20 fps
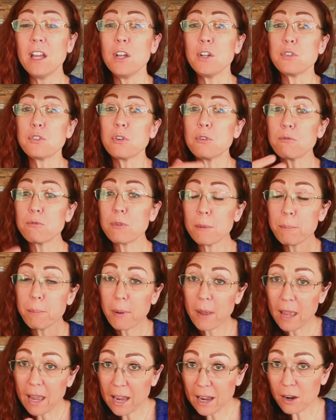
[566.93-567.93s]
to
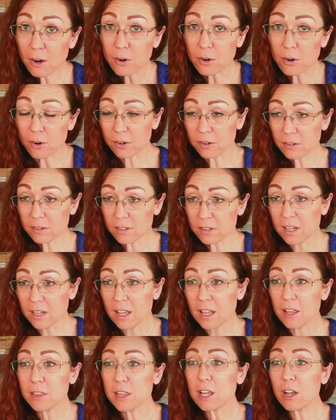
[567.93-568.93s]
repair
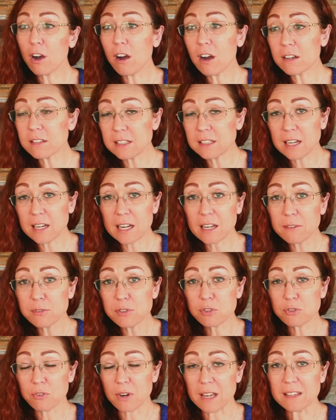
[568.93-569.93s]
the oxidative
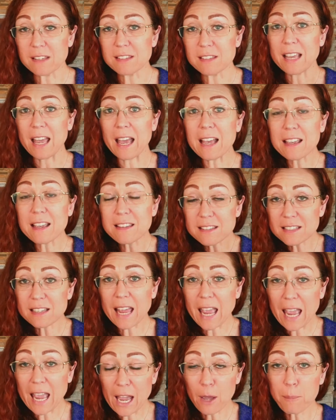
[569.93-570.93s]
stress as it
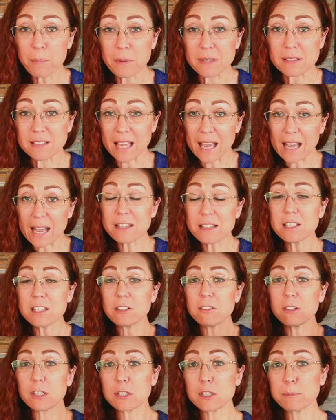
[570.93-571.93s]
happens, as
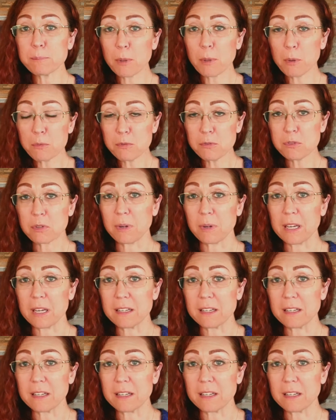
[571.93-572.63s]
they're exposed to it.